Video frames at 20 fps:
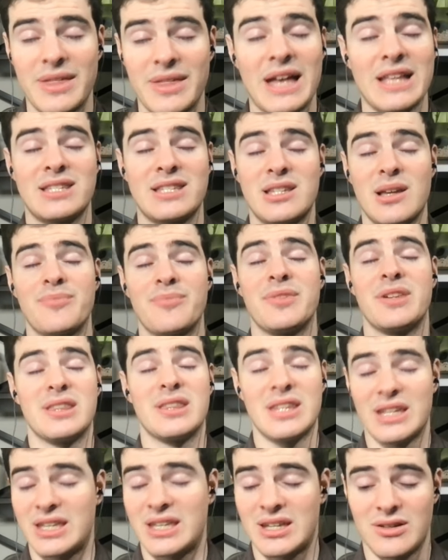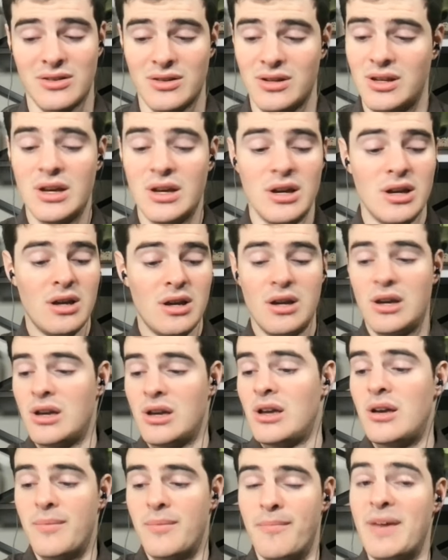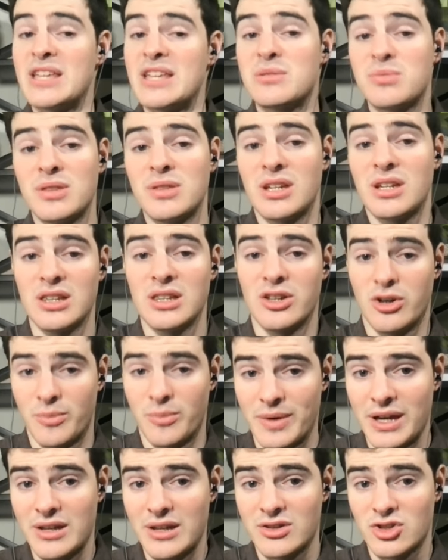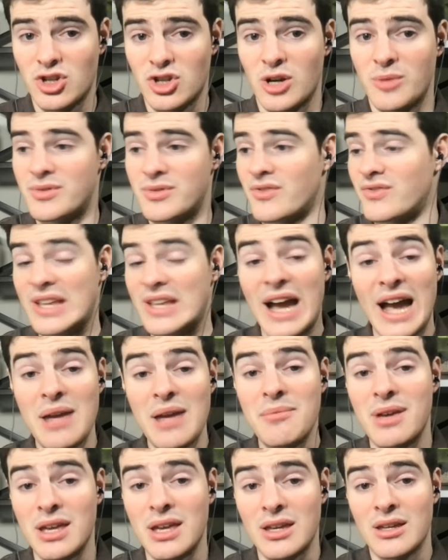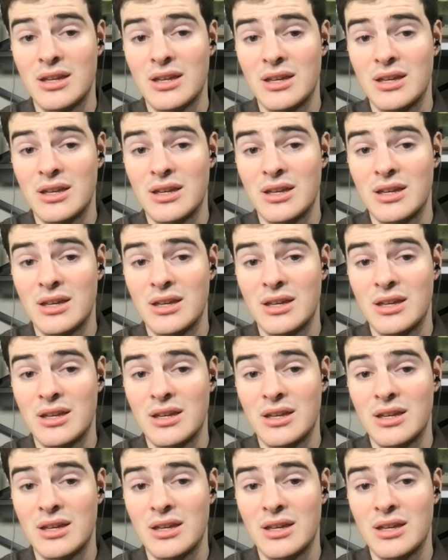That's something that can mess with you a little bit in terms of timing.